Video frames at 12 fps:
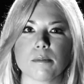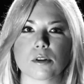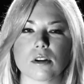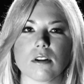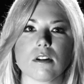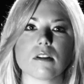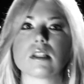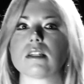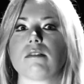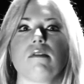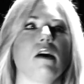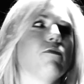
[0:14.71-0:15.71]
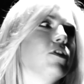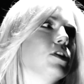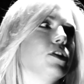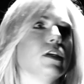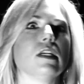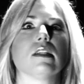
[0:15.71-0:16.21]
liberals uh,
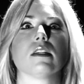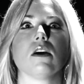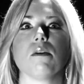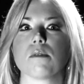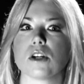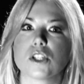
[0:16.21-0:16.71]
versus um,